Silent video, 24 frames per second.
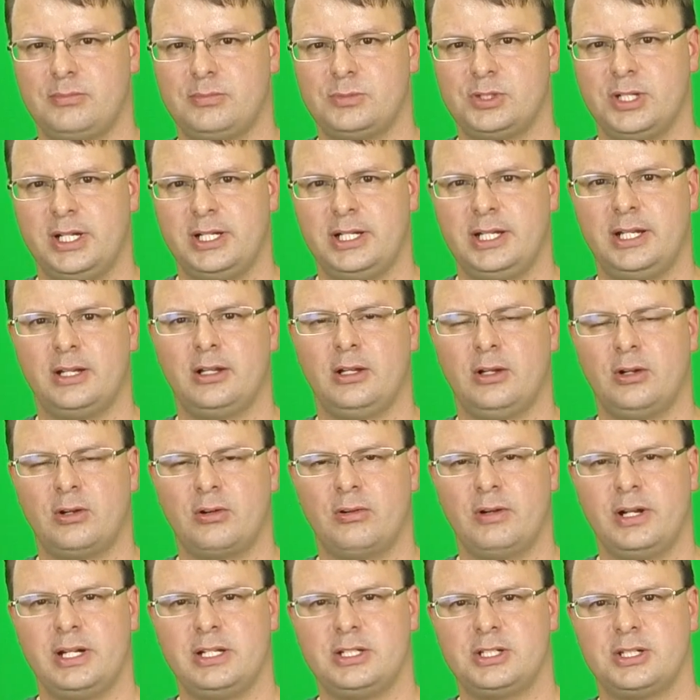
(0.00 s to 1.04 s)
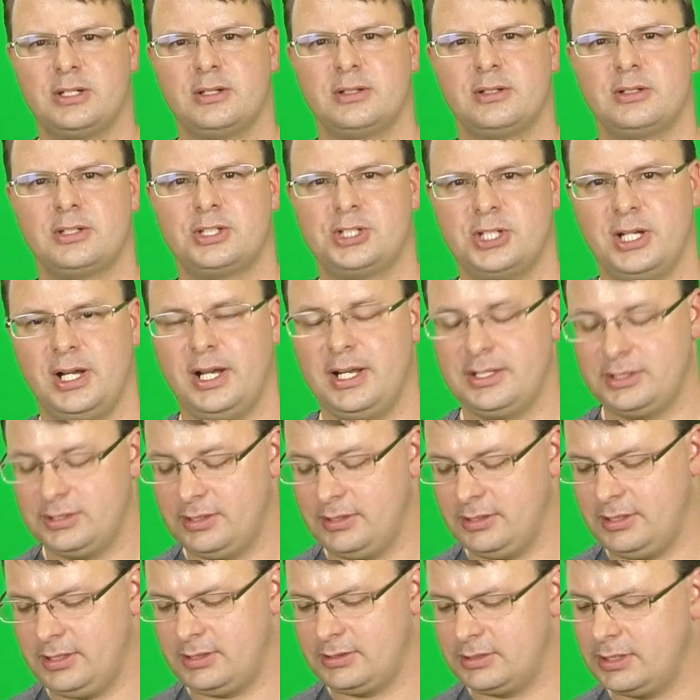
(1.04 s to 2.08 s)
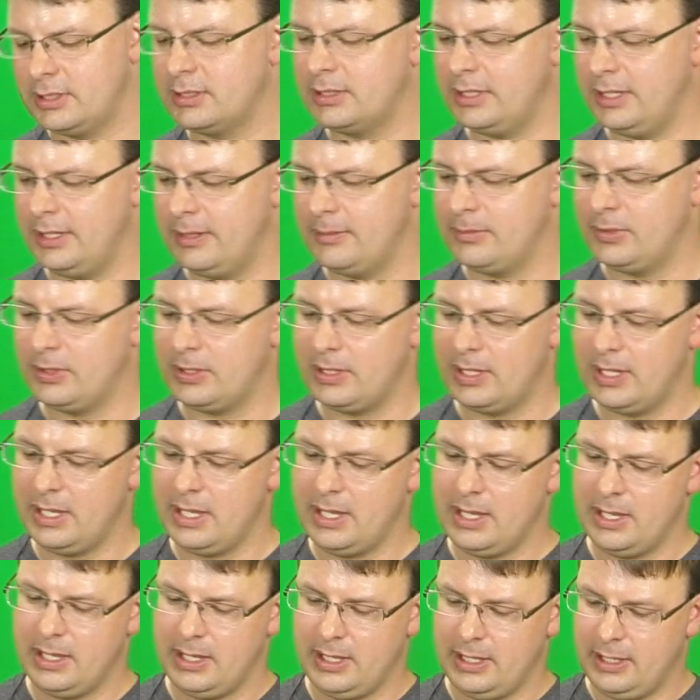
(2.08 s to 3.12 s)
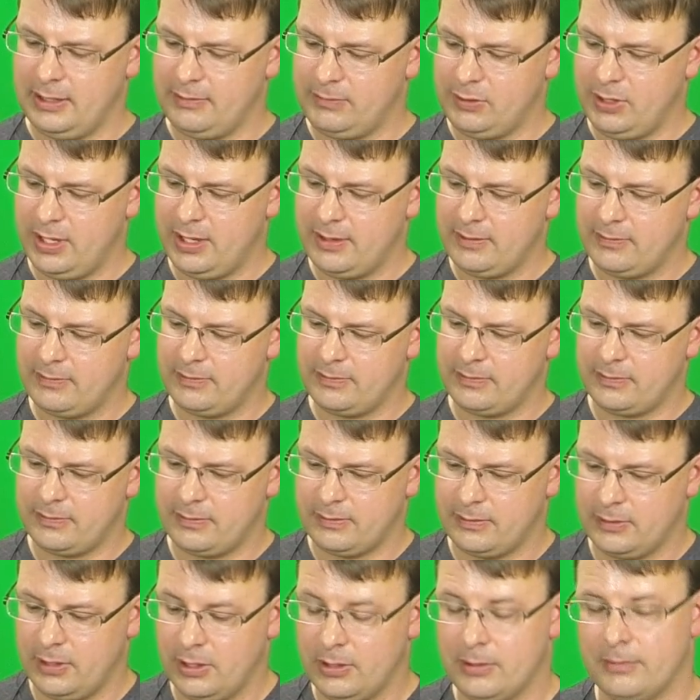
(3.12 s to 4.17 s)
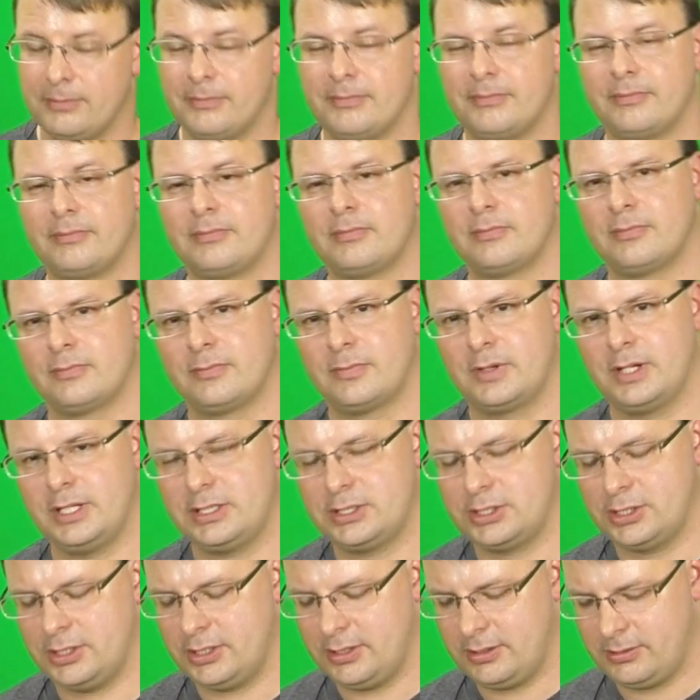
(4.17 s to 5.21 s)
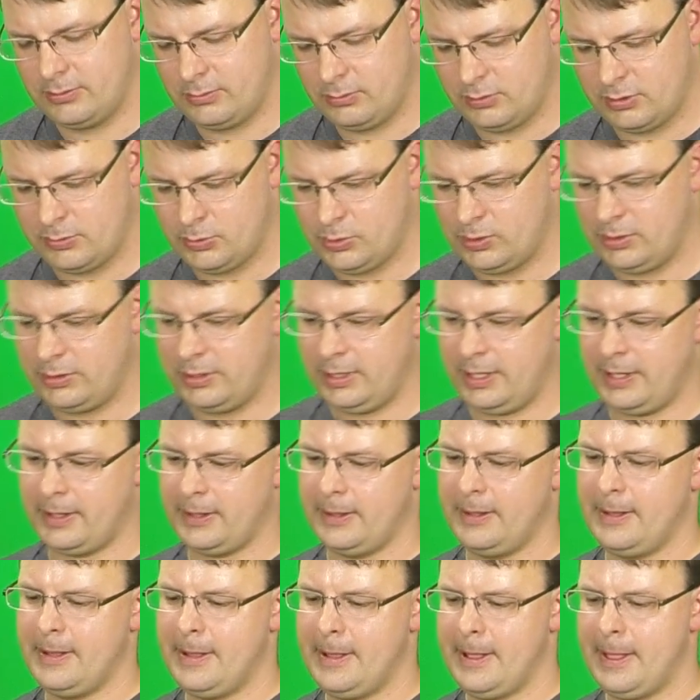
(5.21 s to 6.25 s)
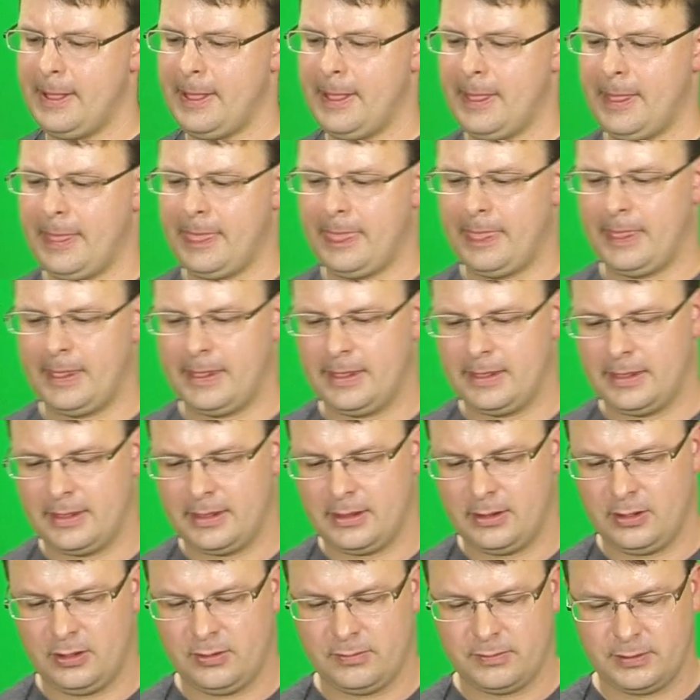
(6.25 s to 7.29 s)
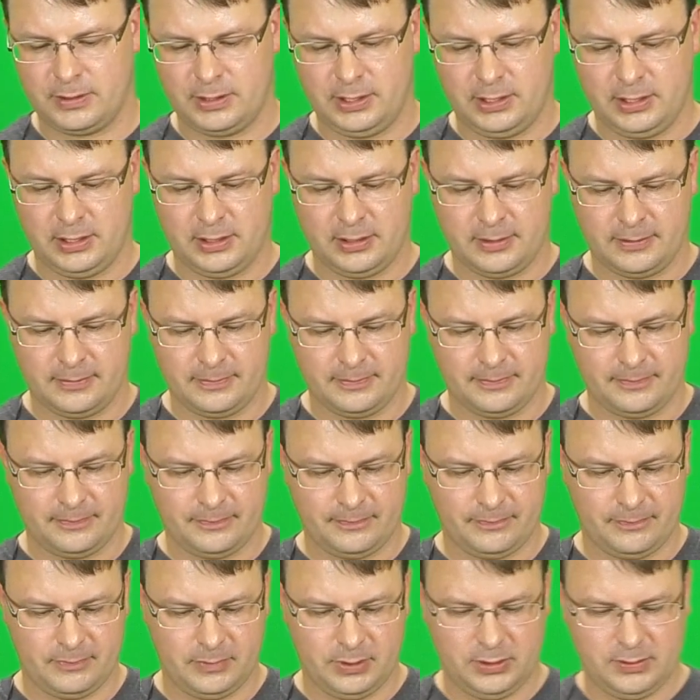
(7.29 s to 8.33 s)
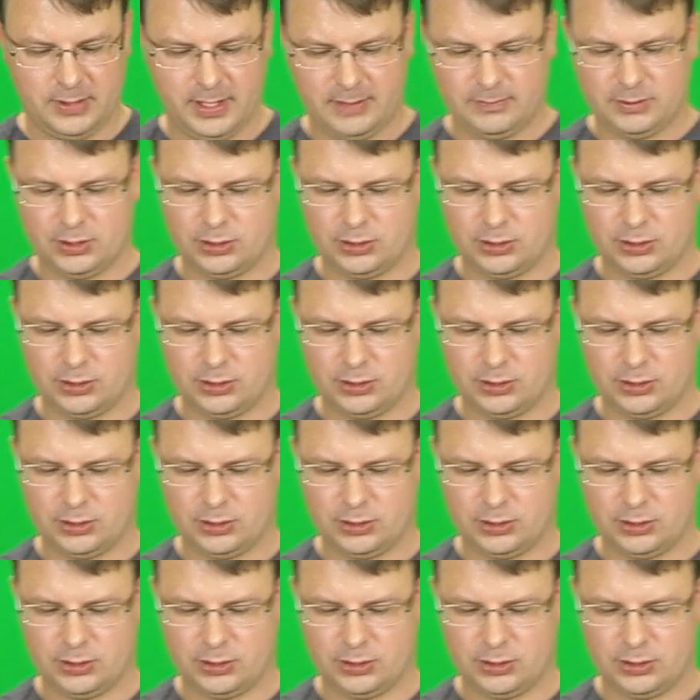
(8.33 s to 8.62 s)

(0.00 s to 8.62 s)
trying to get long range shots and things like that. But if you have, oh, I forgot to show you one more thing. Over here, you have